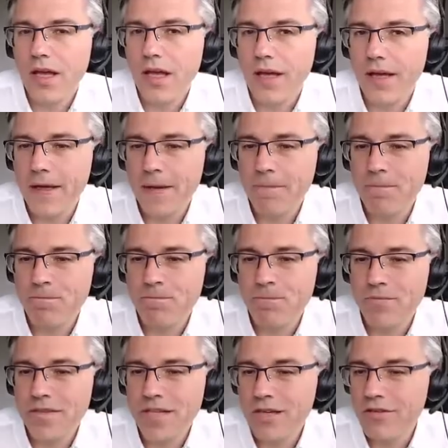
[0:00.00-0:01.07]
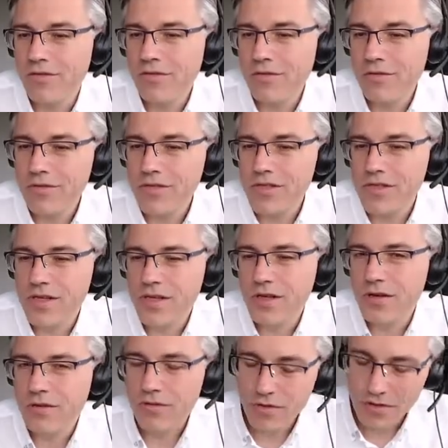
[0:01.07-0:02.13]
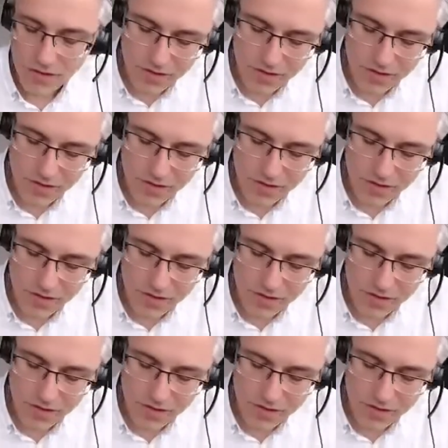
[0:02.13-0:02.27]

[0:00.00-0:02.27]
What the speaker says: They also